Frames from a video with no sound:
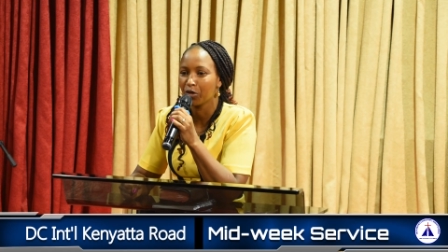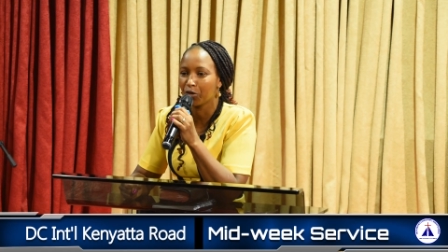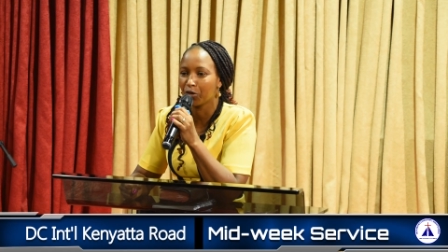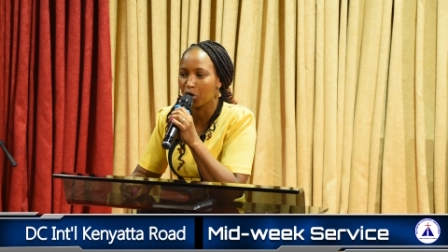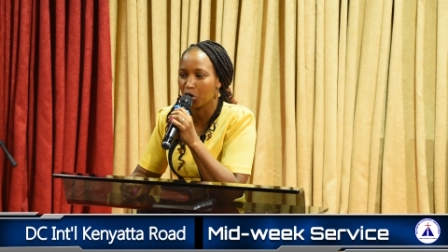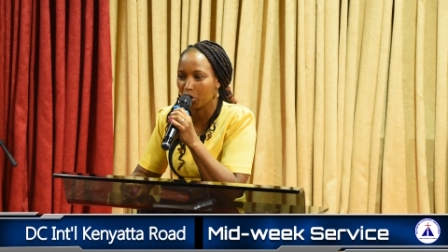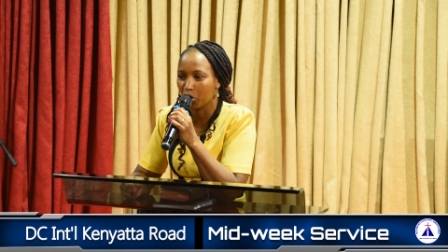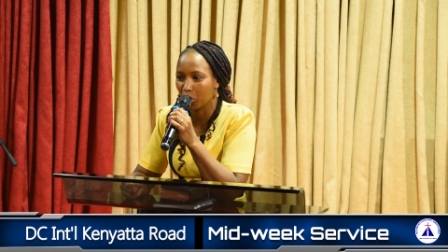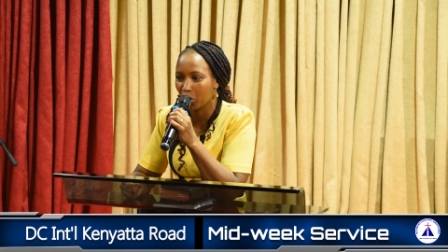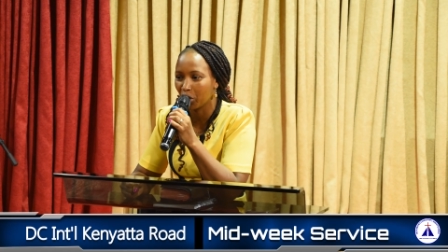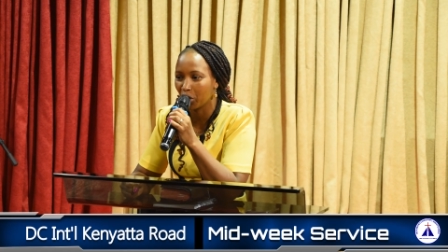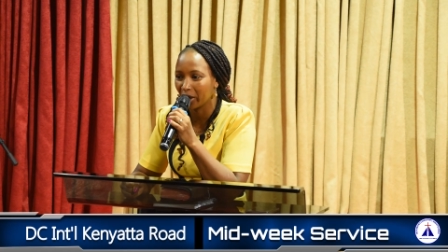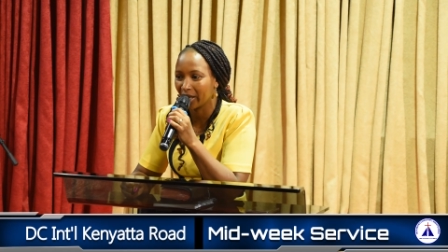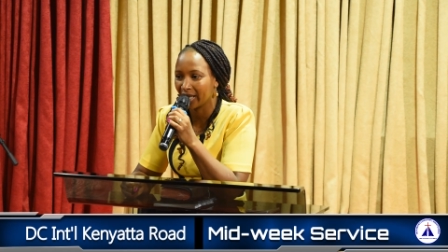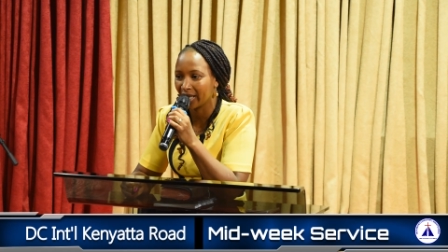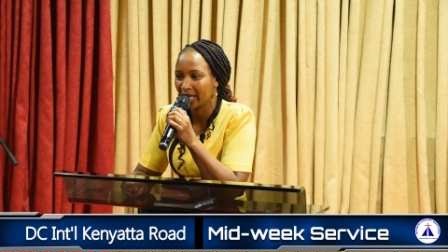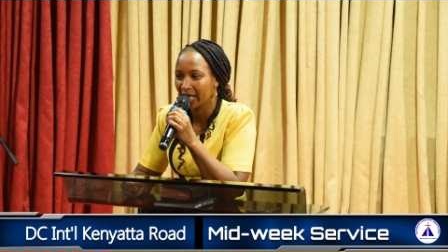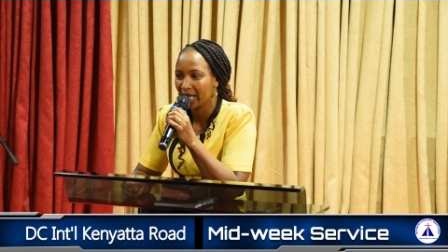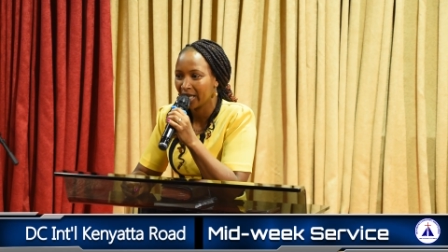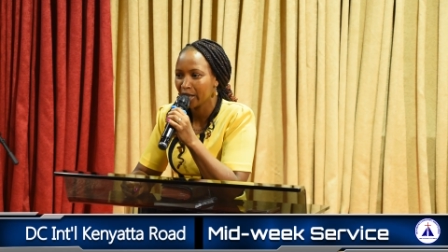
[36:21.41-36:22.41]
for God.
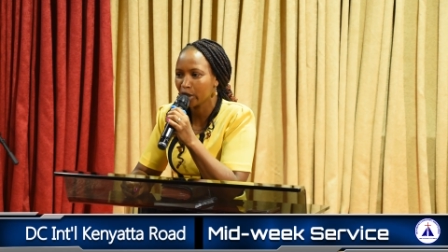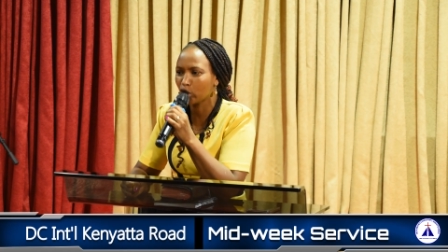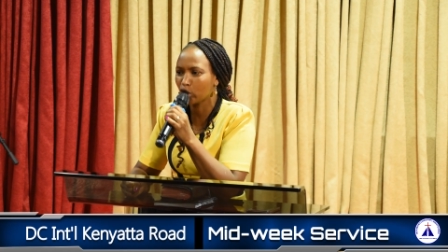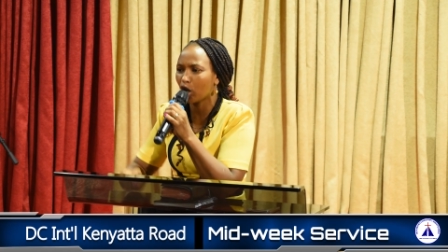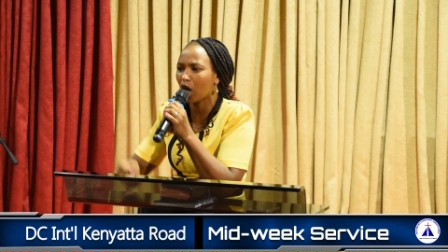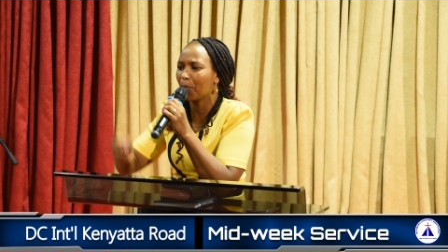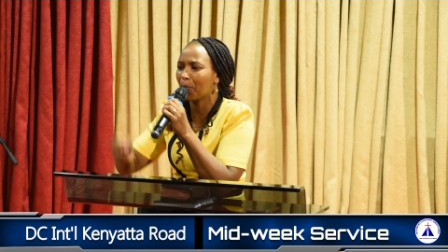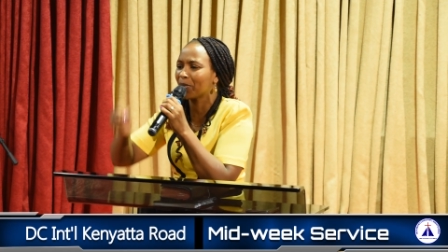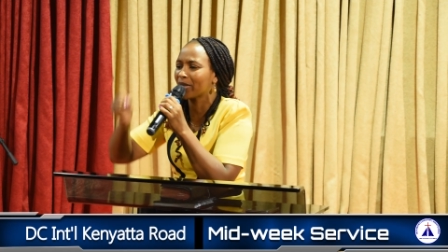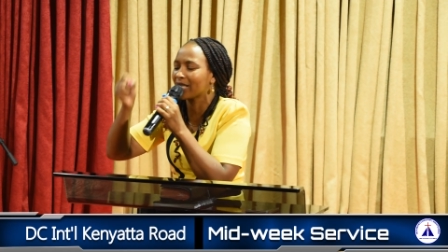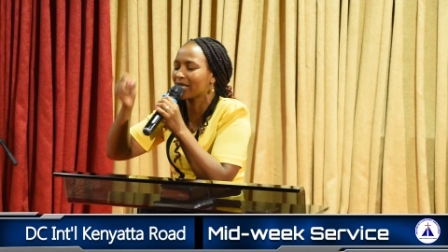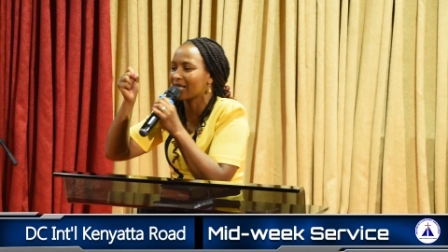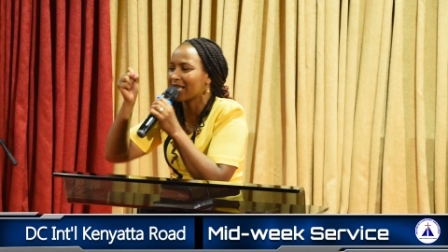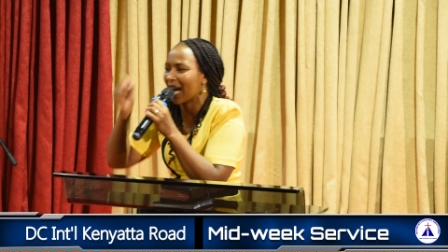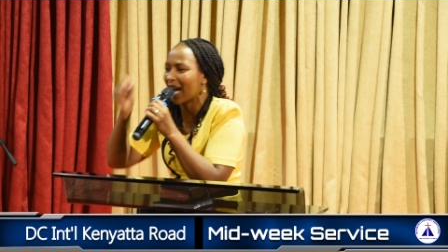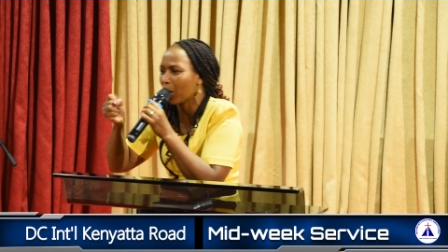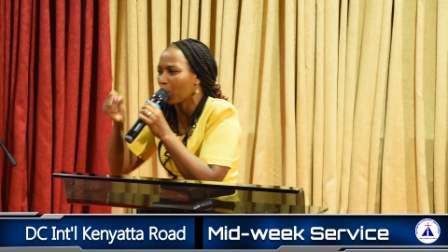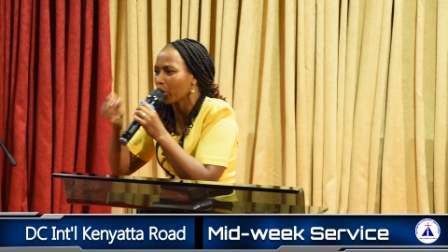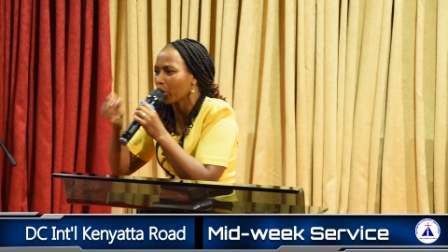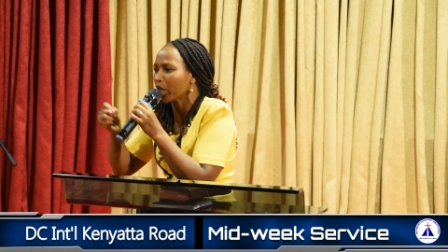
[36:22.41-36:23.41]
Stop
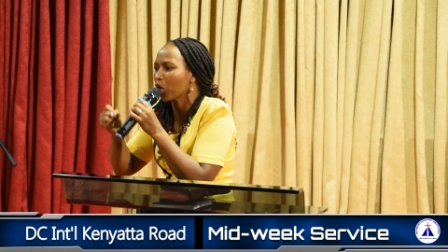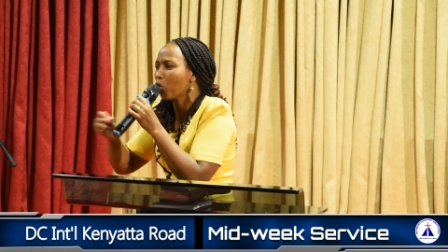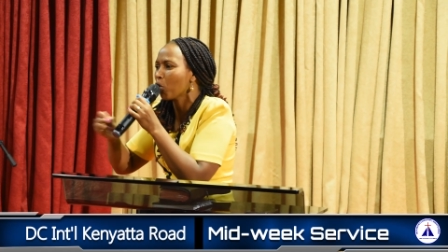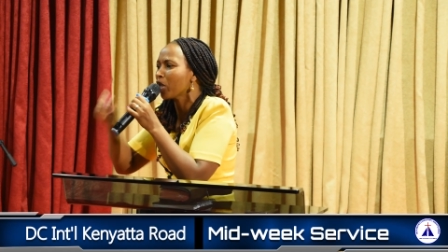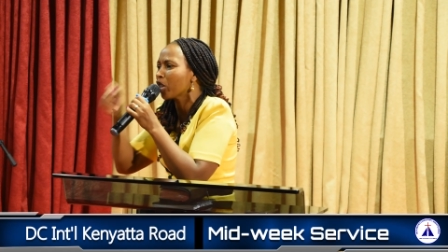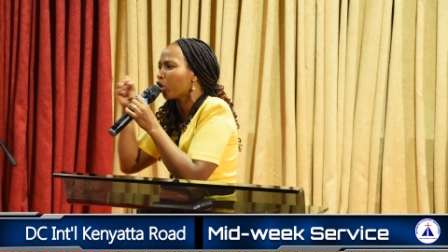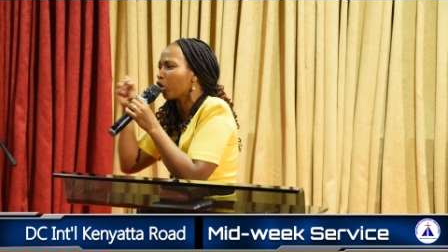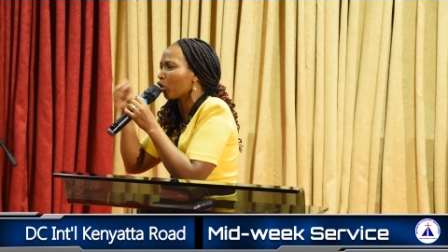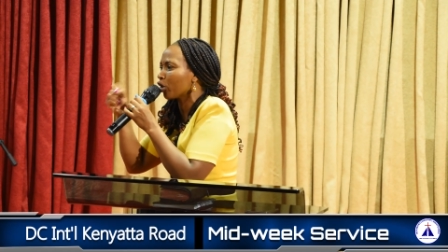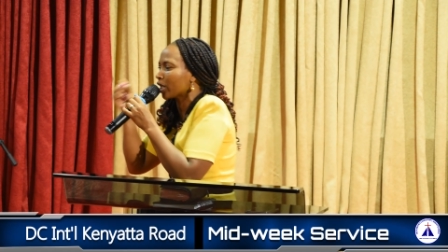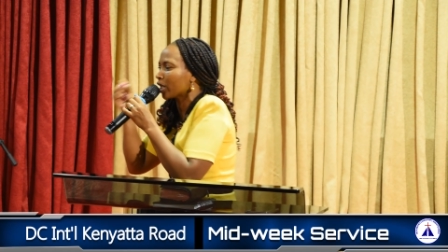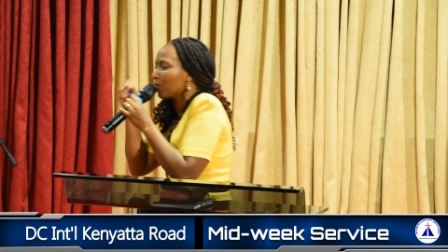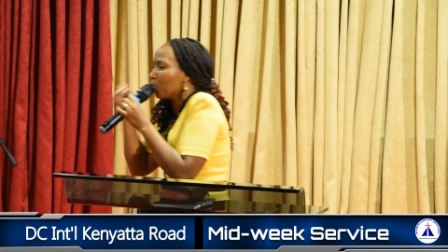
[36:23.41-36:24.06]
struggling with those